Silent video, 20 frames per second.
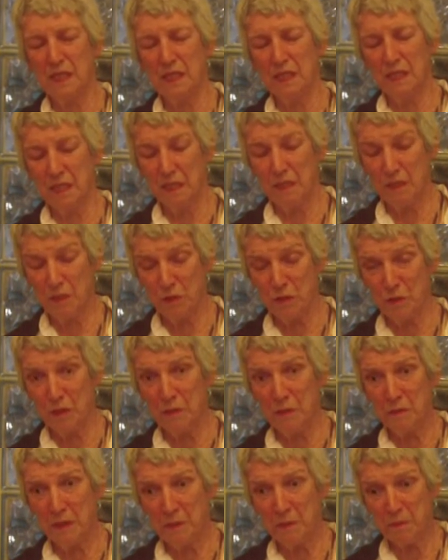is
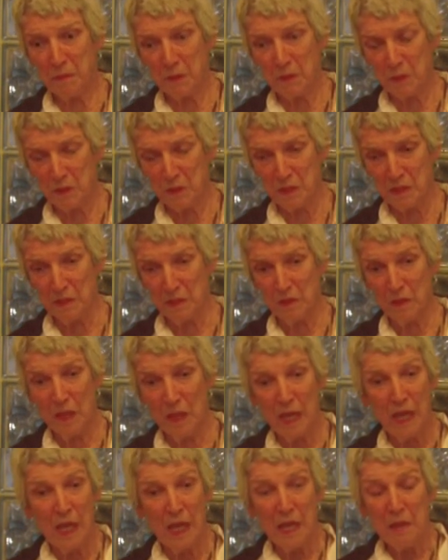extremely personal.
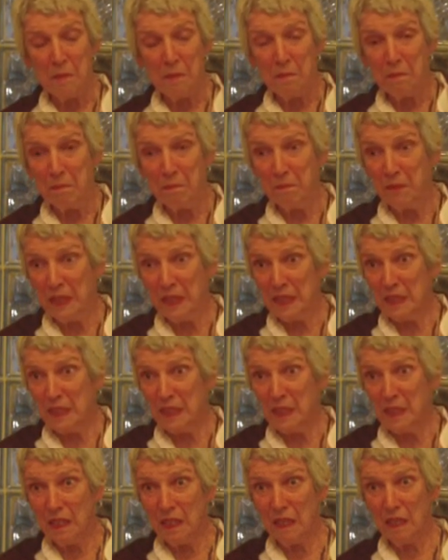But
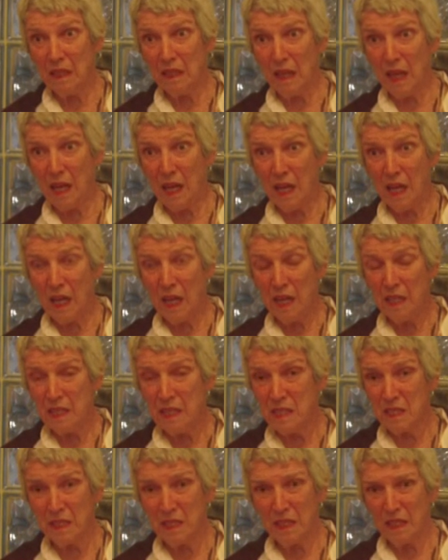
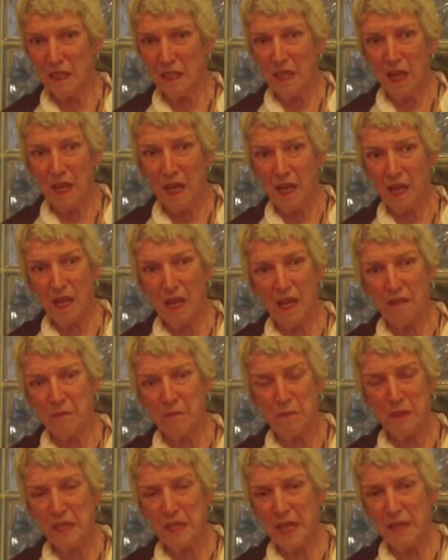honestly,
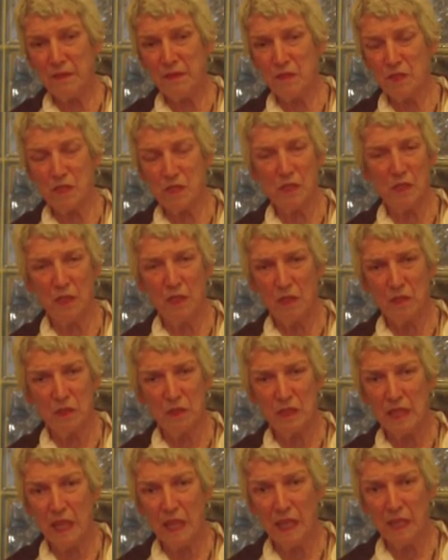I've been at this a
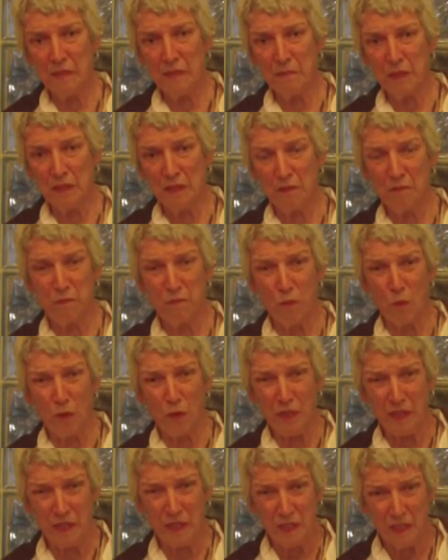long time now,
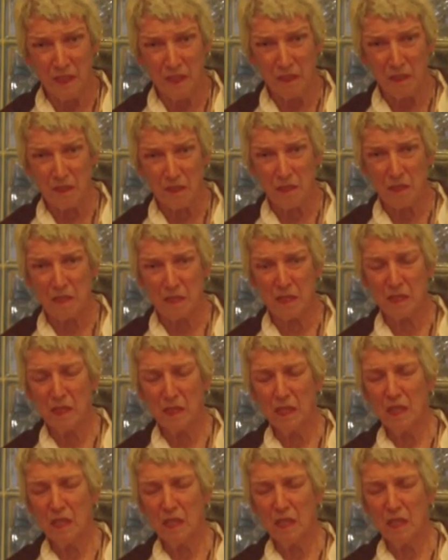40 years,